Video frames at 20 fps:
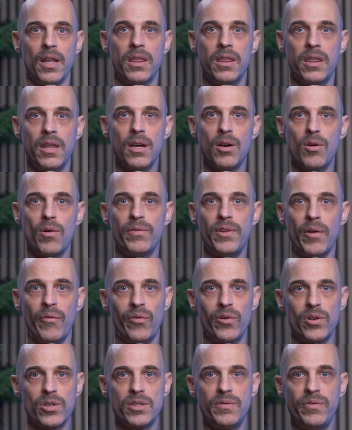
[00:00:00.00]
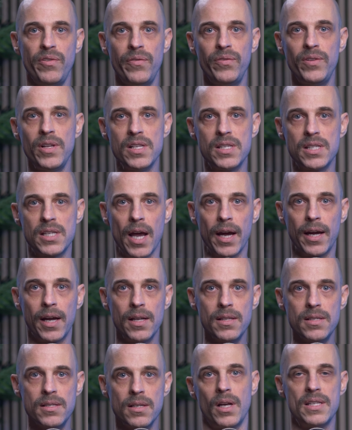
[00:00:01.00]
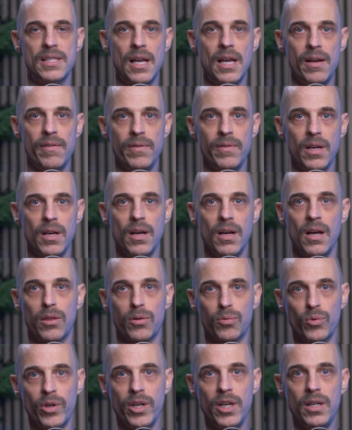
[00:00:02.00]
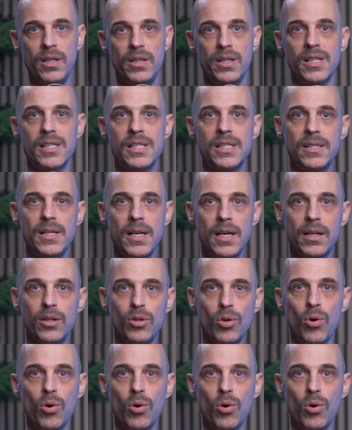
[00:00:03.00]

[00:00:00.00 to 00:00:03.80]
think of the first 15 seconds as having 3 distinct